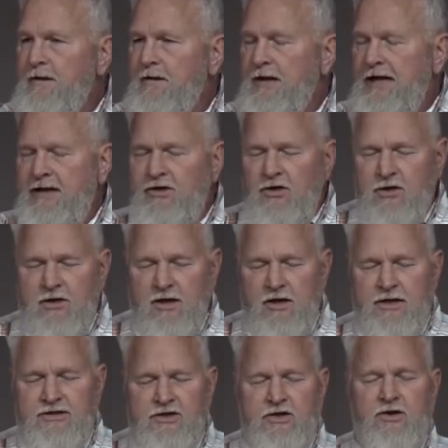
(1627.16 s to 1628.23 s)
And you're
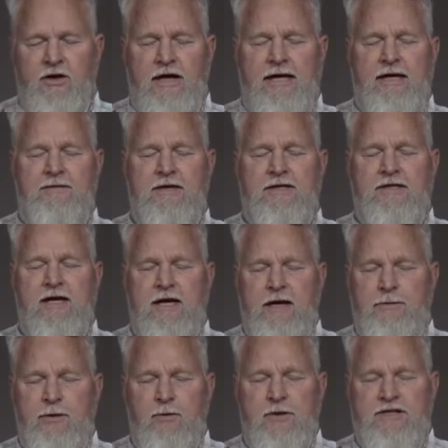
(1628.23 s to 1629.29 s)
consecrating the
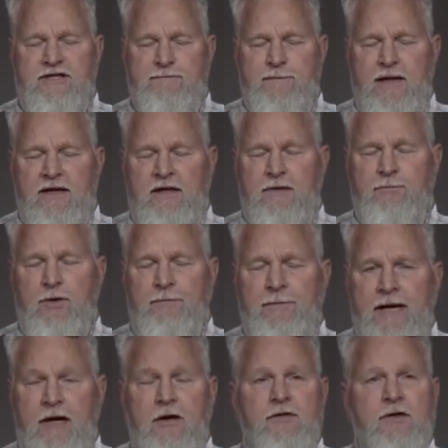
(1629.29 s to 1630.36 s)
time you would spend to
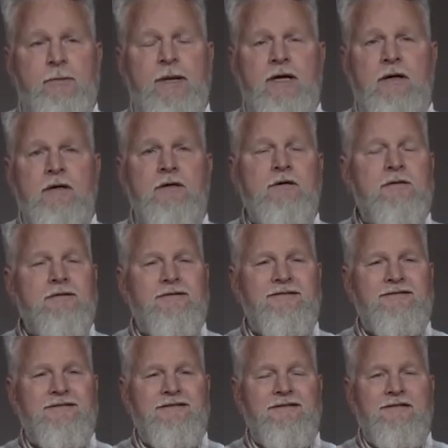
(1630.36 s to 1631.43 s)
prepare the meal,
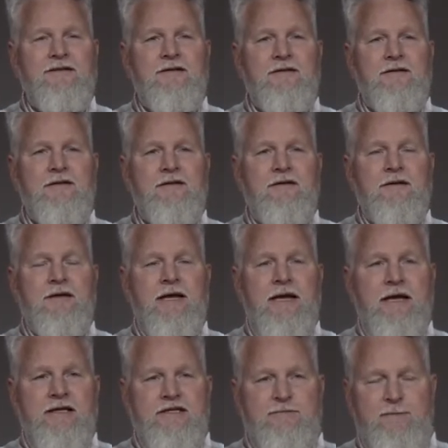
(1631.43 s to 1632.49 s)

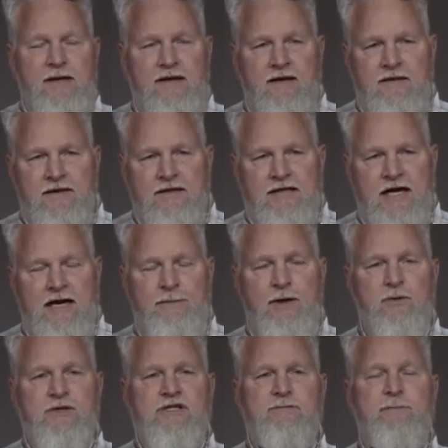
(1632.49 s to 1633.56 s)
spending the time you
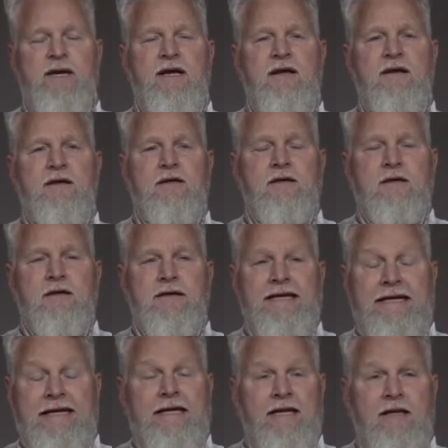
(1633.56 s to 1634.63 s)
would spend
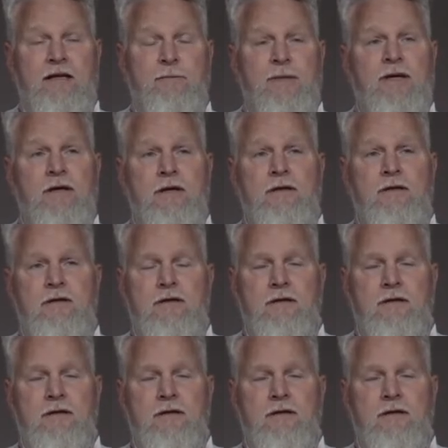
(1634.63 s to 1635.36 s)
eating the meal,